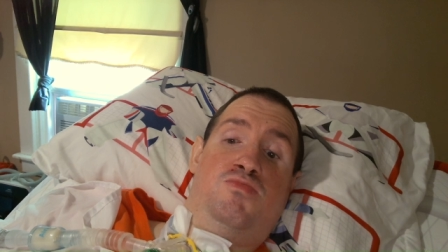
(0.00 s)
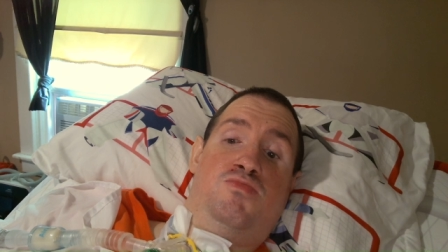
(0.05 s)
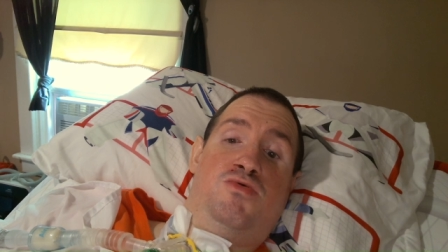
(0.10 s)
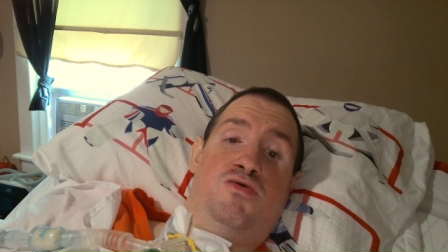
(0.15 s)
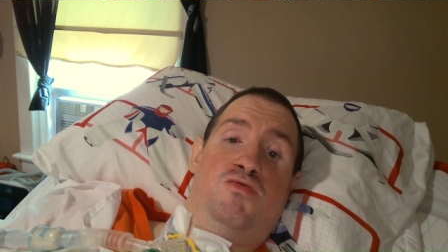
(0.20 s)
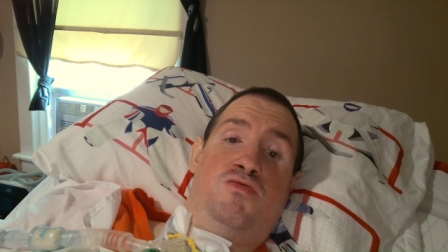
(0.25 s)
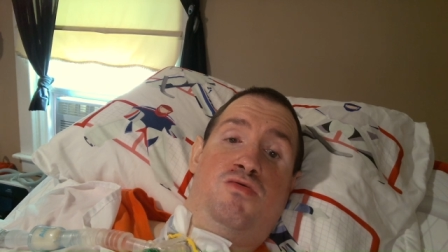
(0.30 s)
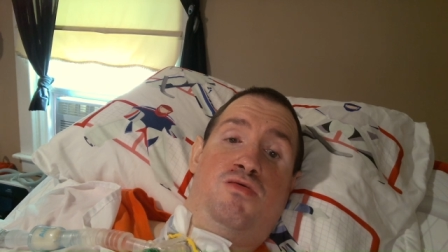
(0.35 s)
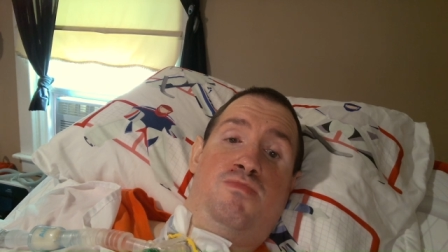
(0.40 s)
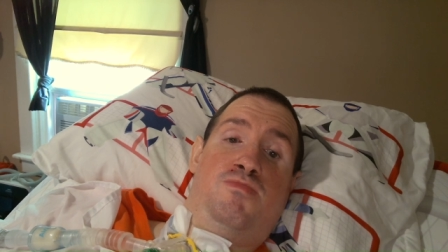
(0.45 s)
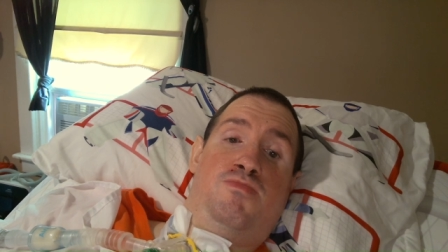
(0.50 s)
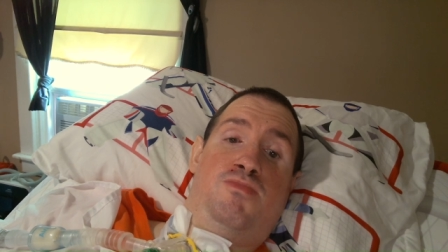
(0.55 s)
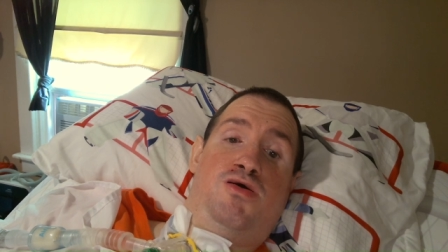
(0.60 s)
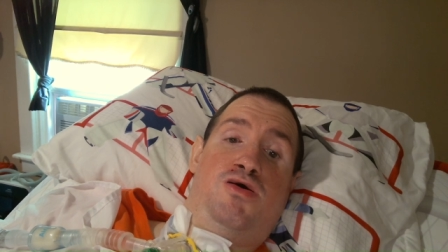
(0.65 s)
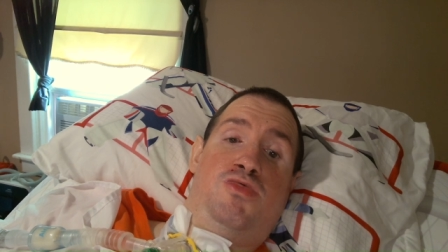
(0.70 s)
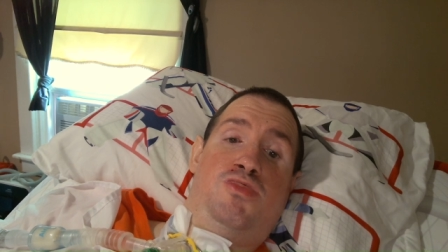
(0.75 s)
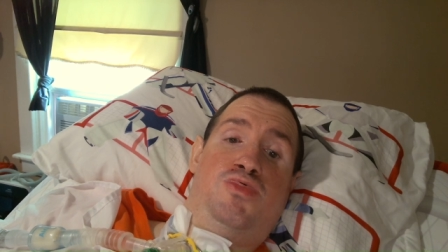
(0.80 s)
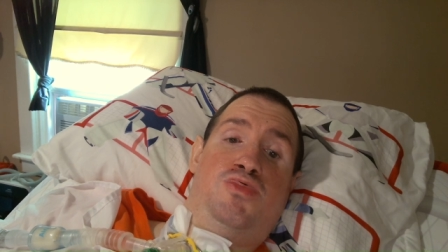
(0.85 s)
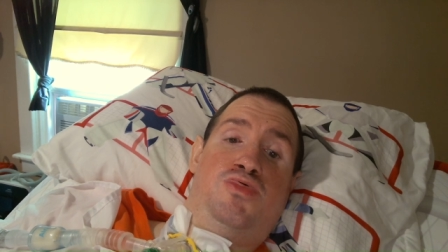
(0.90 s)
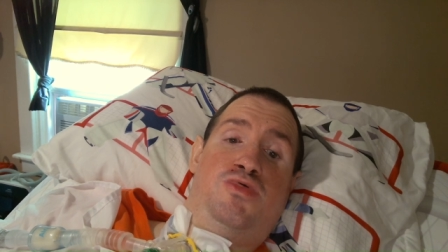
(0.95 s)
We are a
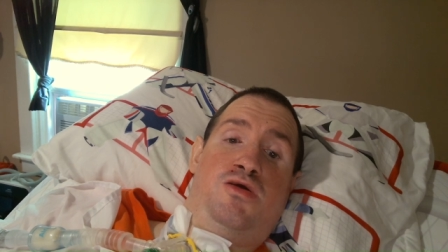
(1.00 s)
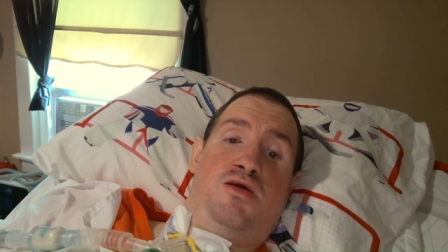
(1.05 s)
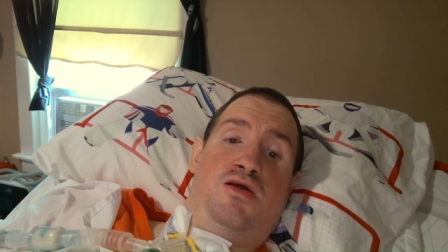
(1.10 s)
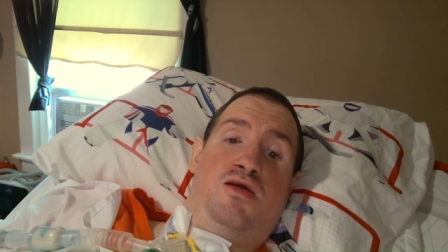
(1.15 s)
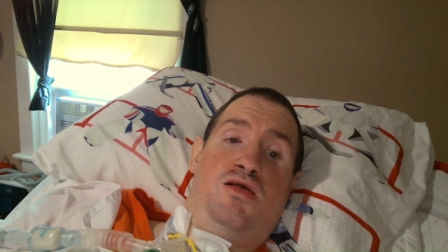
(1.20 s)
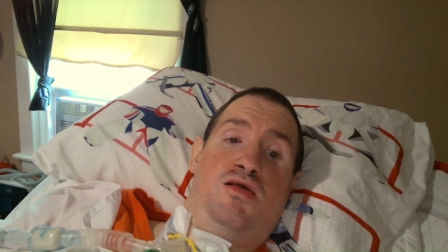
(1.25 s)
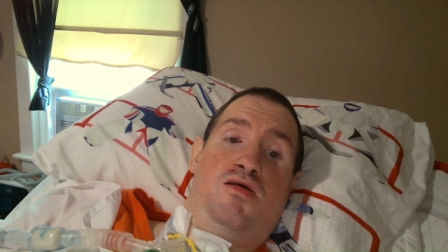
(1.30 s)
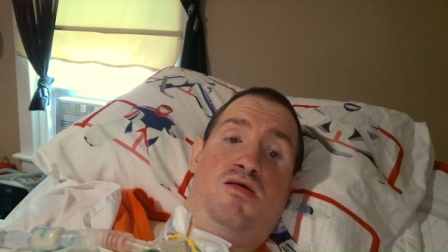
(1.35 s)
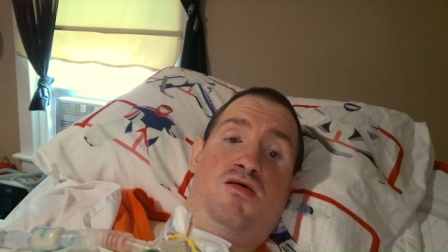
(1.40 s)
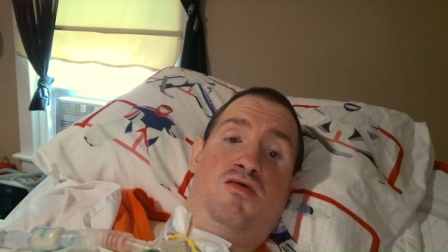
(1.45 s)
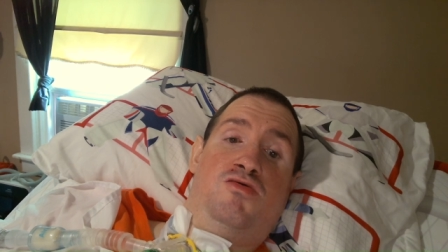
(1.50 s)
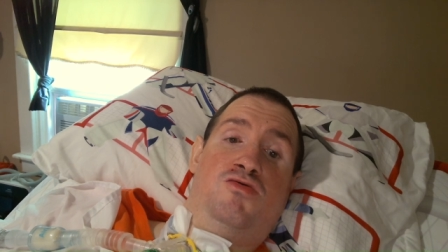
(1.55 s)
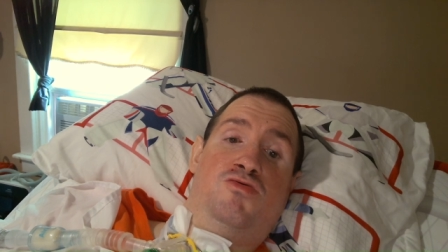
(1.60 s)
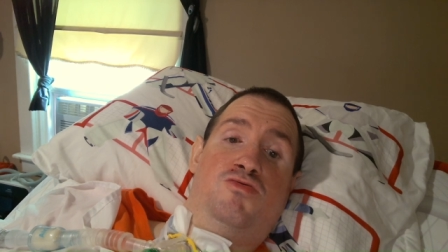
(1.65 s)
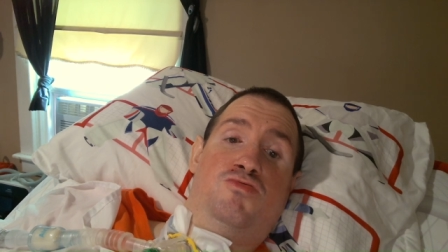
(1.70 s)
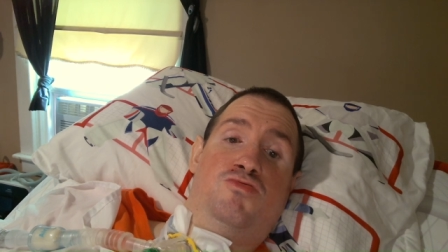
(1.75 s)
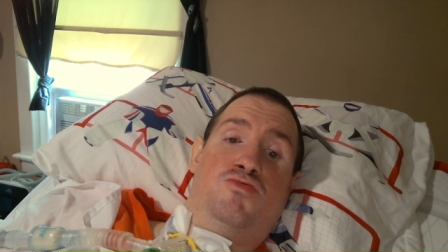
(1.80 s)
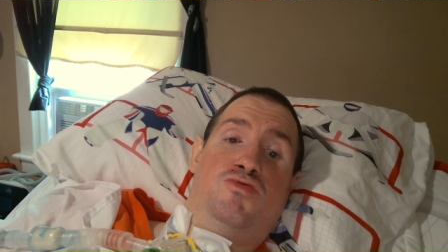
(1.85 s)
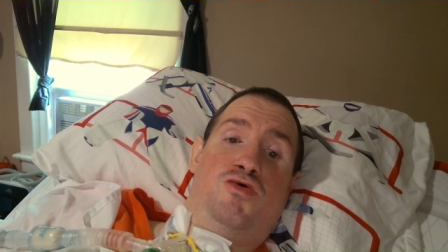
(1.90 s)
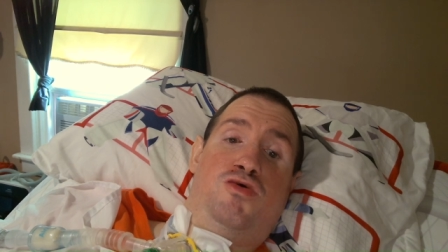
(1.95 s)
month
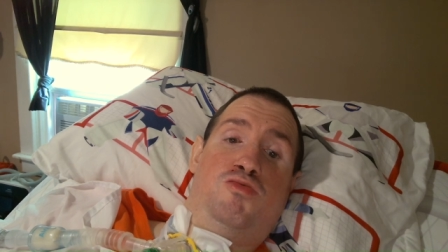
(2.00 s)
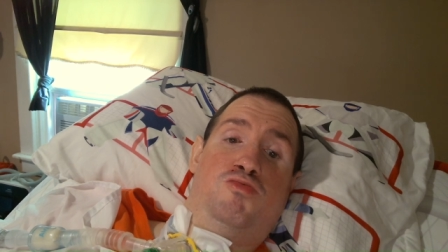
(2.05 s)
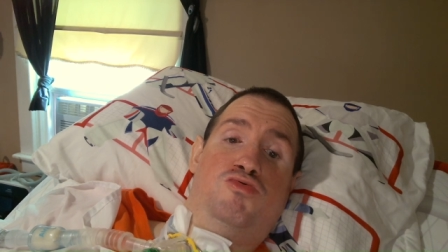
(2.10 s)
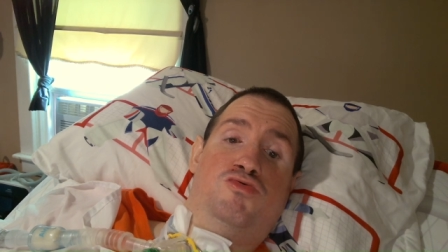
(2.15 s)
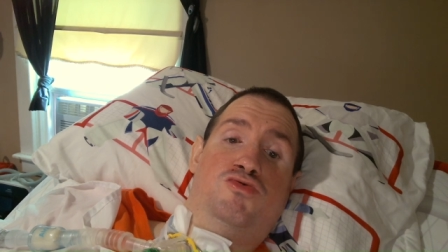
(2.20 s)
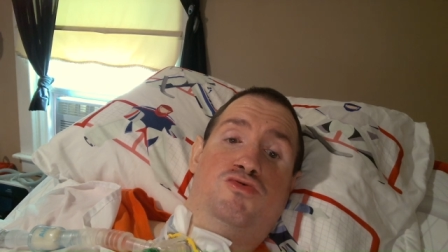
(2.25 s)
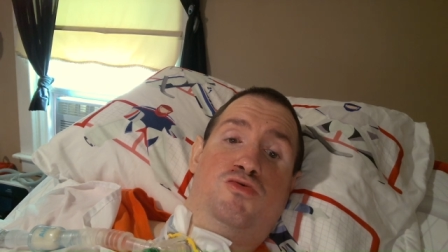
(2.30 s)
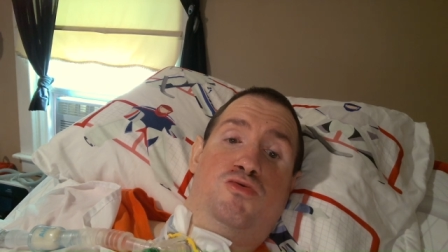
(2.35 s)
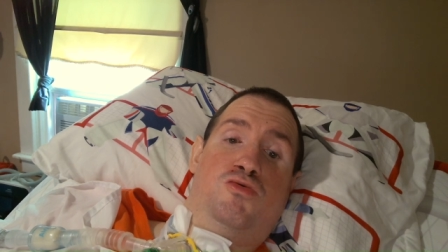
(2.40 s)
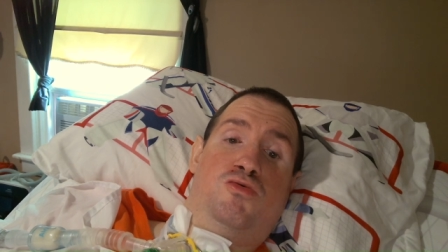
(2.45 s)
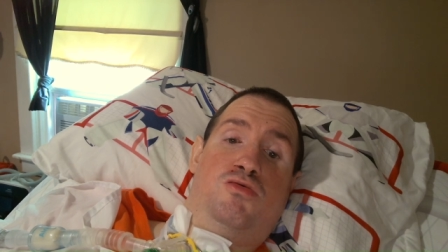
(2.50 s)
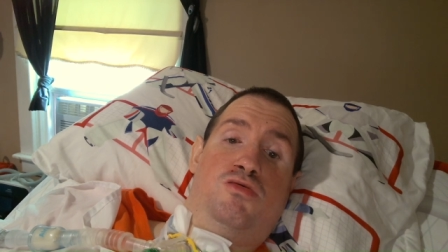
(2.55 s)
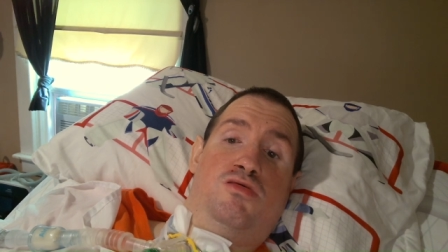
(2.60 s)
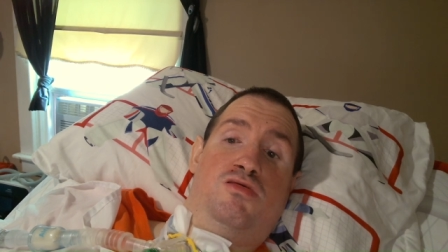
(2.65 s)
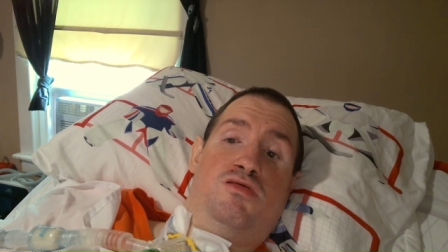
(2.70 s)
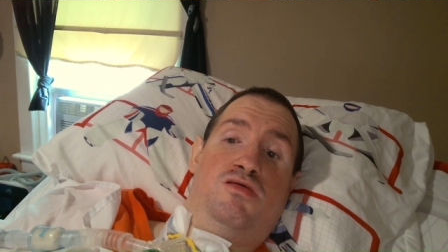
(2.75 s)
closer